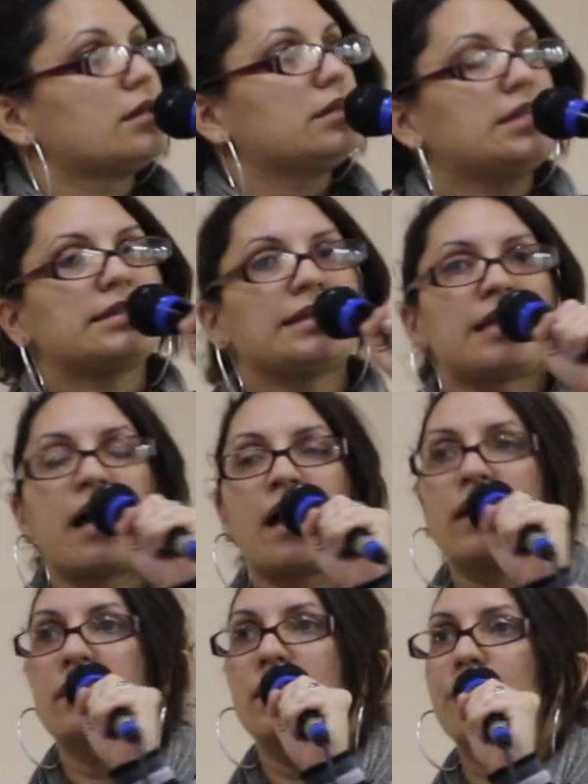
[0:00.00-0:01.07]
These are
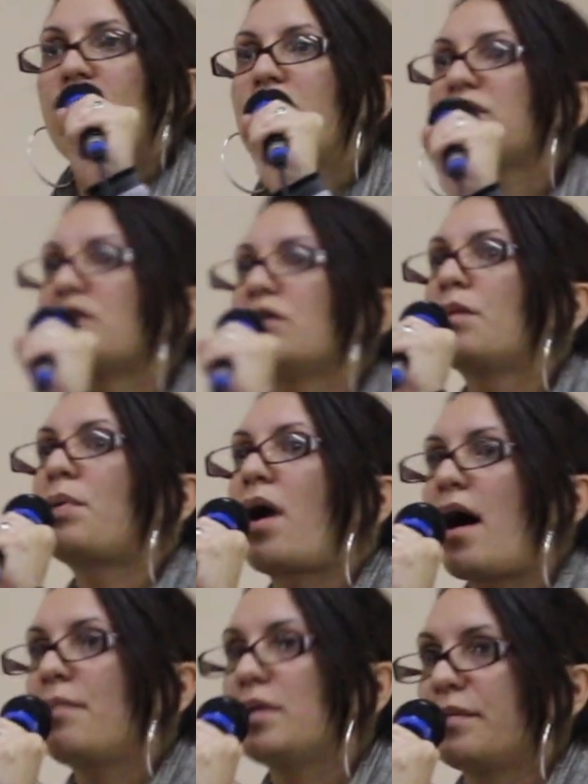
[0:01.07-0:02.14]
not personal
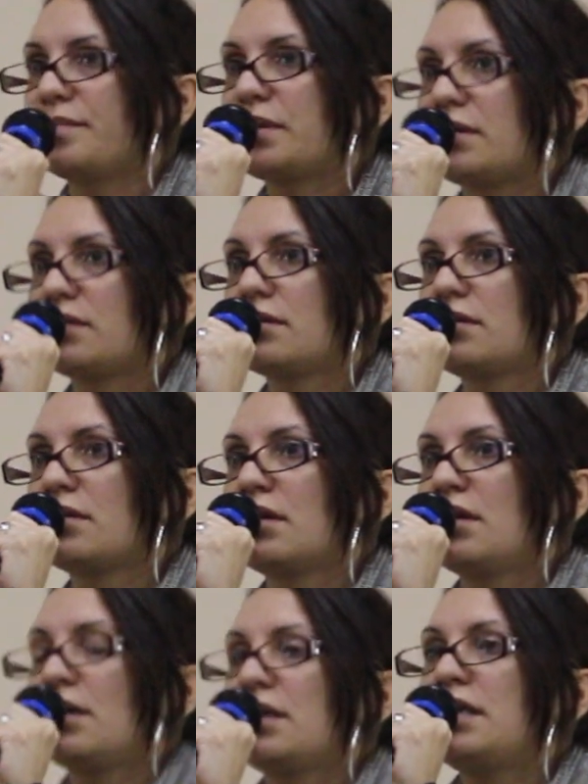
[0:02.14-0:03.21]
problems.
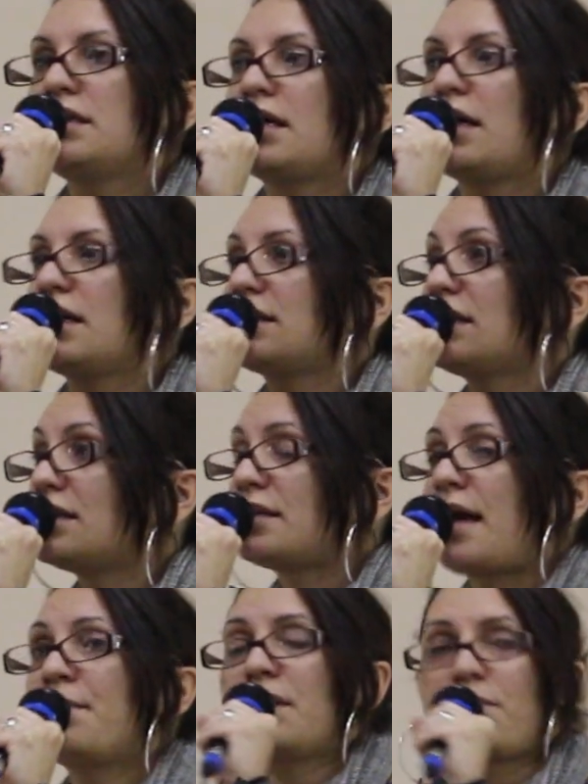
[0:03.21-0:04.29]
These are
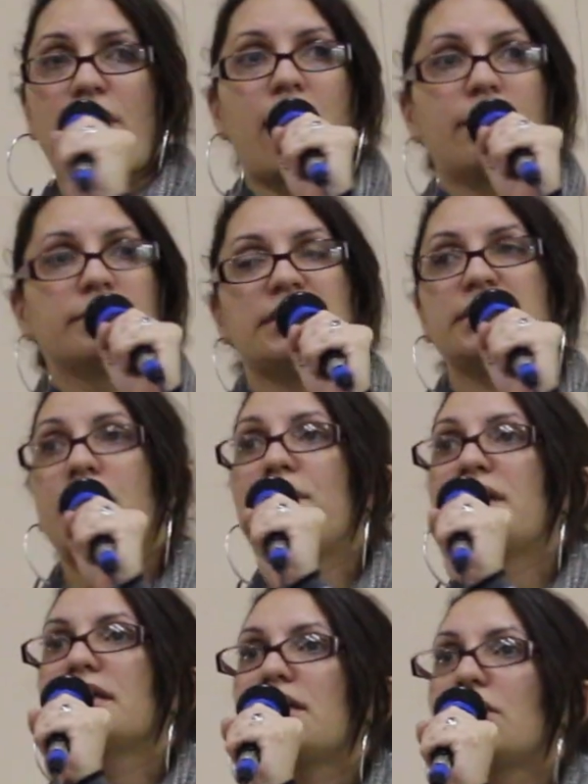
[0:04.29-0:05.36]
systemic problems. These are
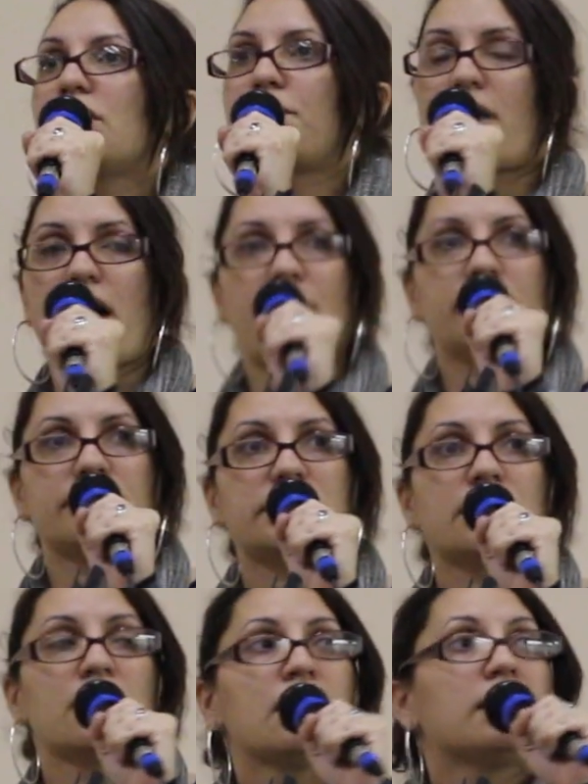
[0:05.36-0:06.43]
political problems.
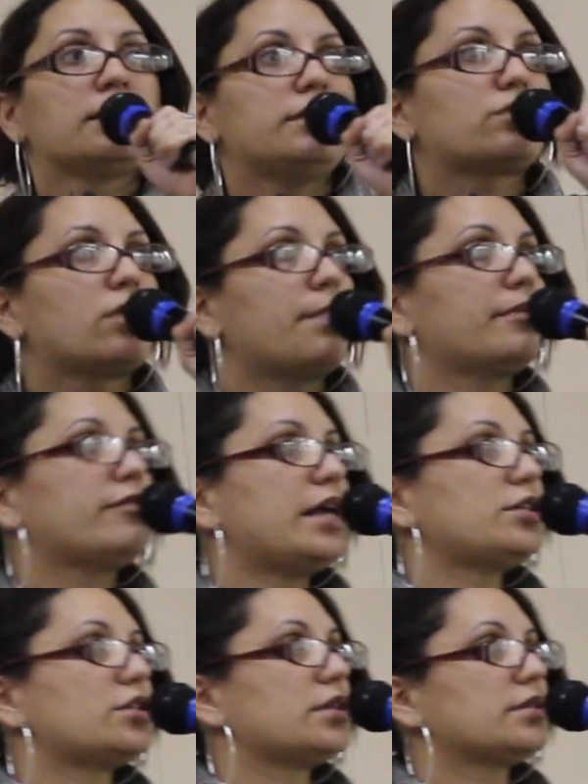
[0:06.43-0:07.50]
These
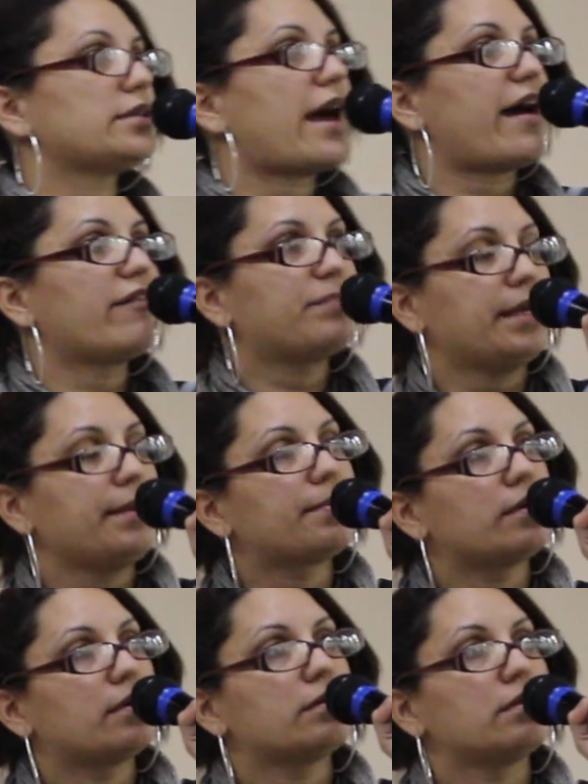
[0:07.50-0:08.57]
corporations have
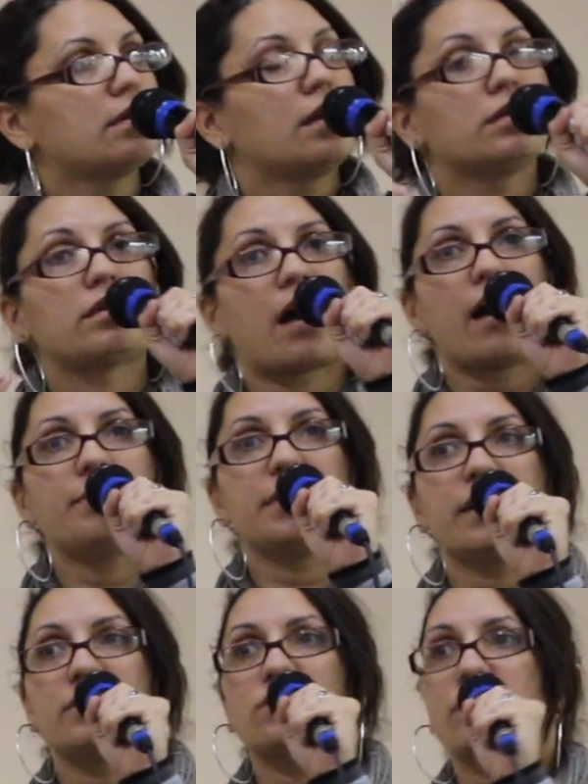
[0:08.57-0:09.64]
people
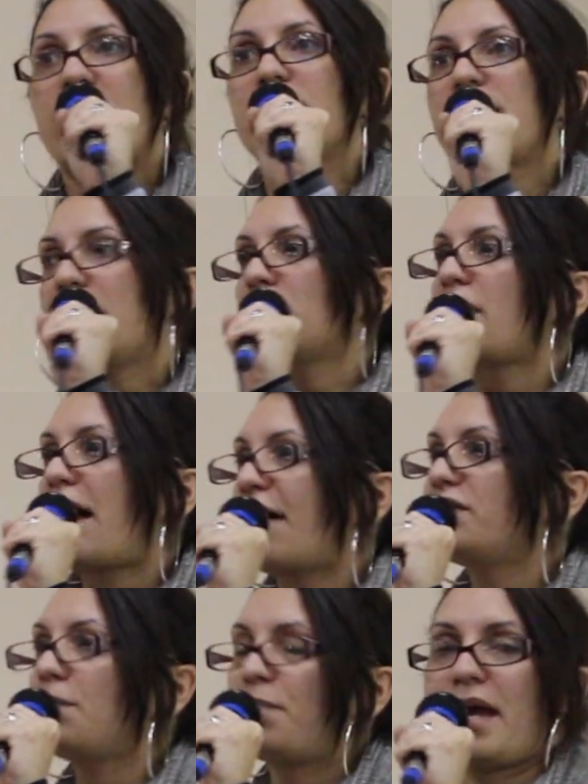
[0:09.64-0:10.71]
lobbying so that they don't
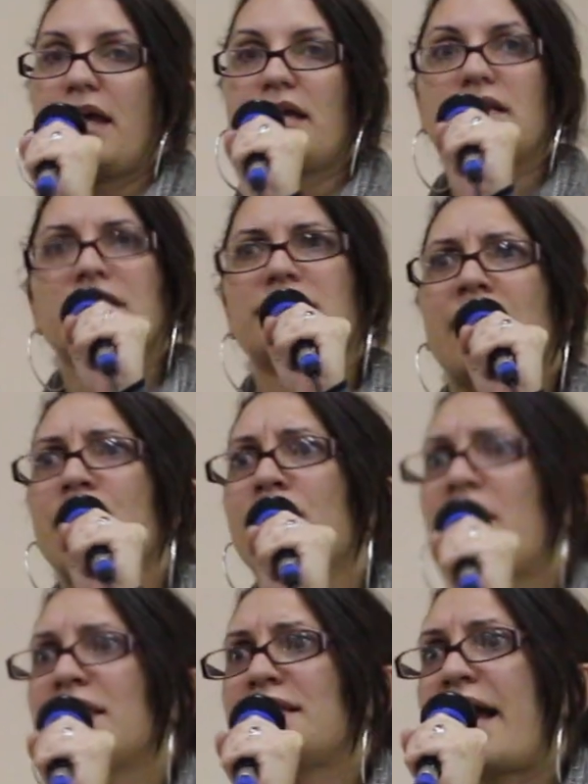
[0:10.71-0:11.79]
have to pay the same
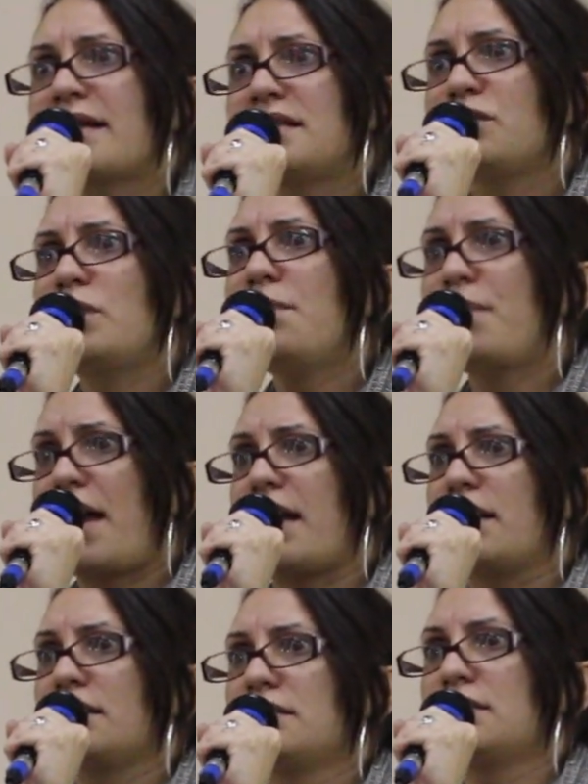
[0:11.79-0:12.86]
amount of taxes we
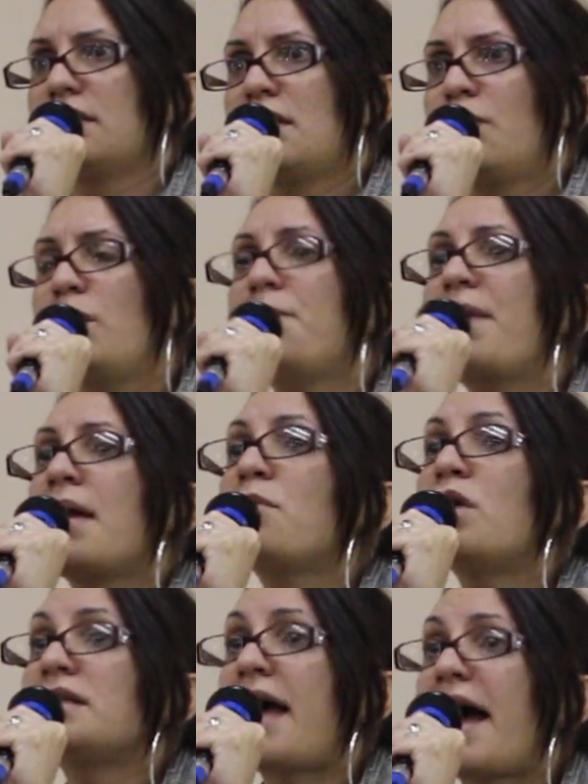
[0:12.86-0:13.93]
pay. We pay
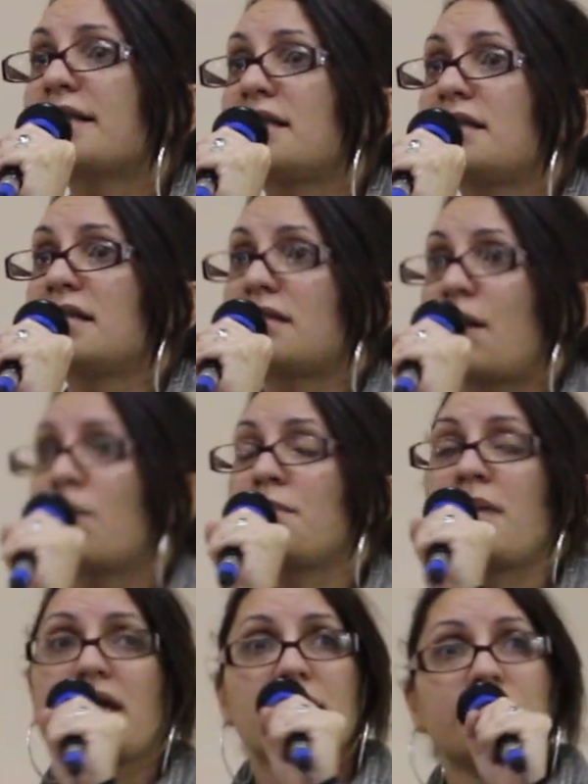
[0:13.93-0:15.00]
more taxes than someone
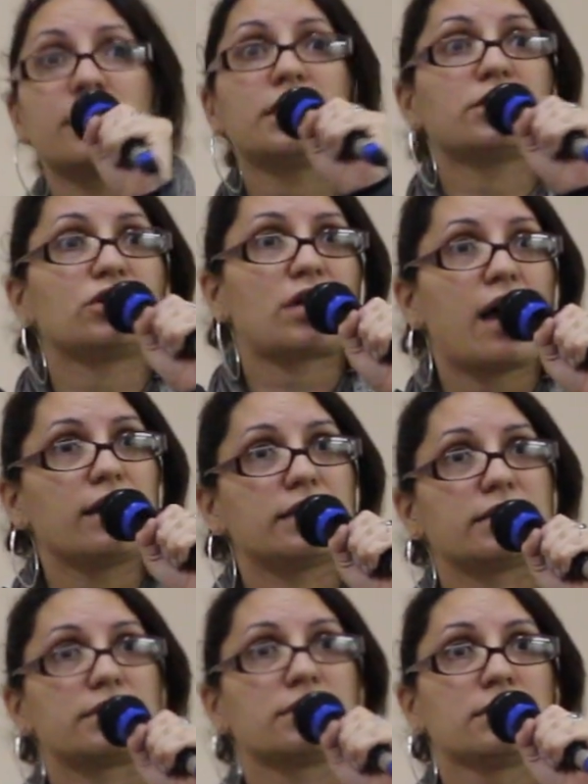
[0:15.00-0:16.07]
making millions of
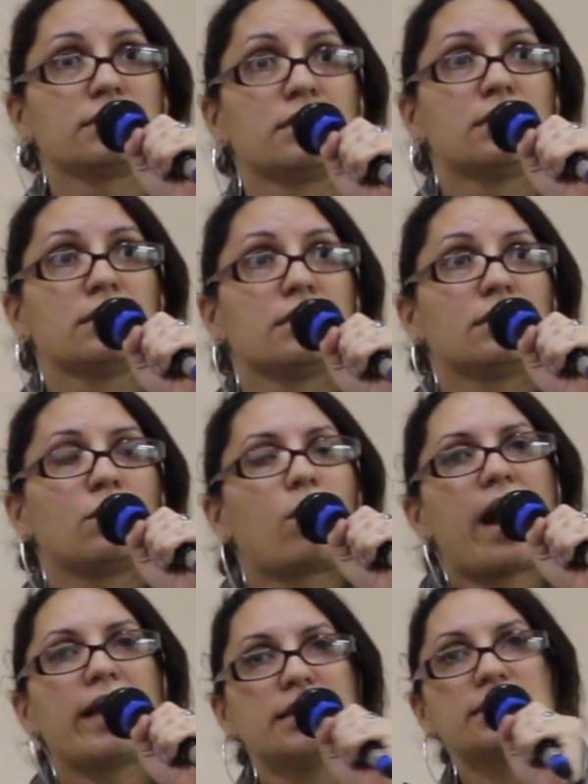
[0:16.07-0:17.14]
dollars.
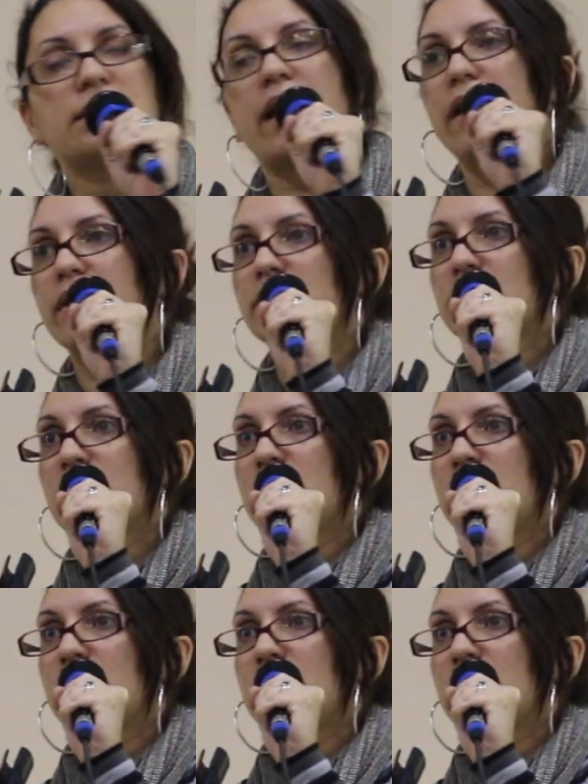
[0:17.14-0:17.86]
Why is that?